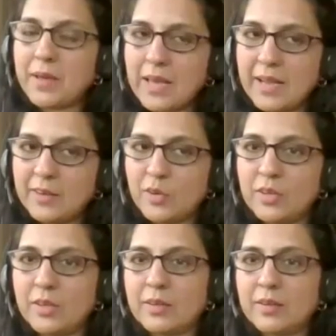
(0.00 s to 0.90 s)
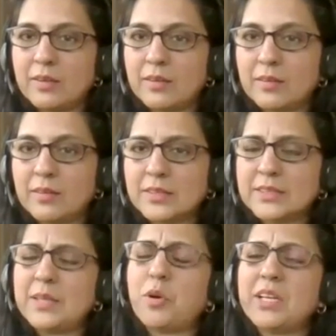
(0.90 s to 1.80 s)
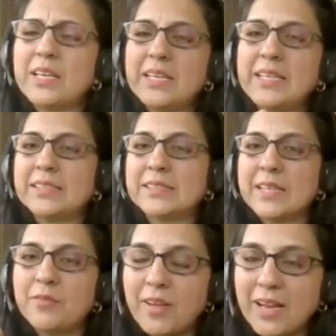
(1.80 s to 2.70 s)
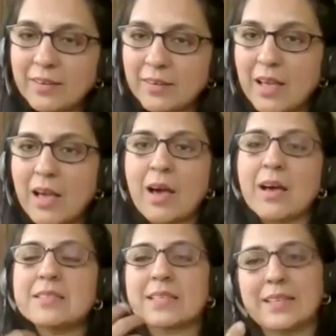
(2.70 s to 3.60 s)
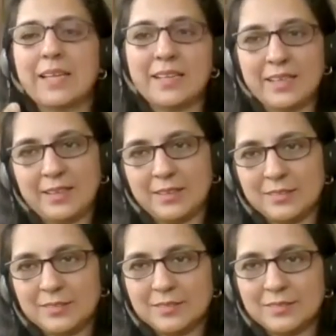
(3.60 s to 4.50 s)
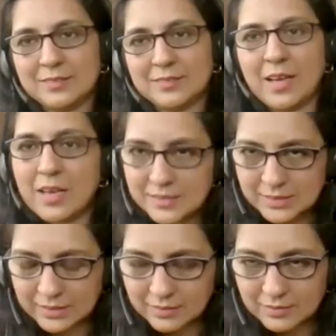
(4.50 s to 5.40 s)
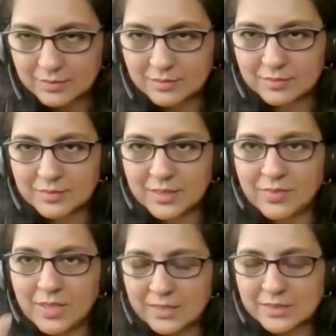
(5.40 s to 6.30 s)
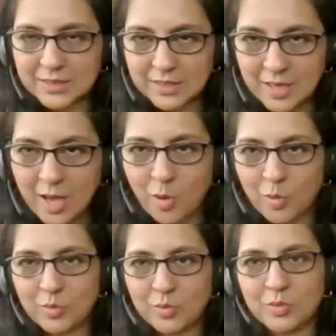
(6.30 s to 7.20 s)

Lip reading: a hand on it. See what it needs. In fact, ask that area. Ask it. Even ask it now.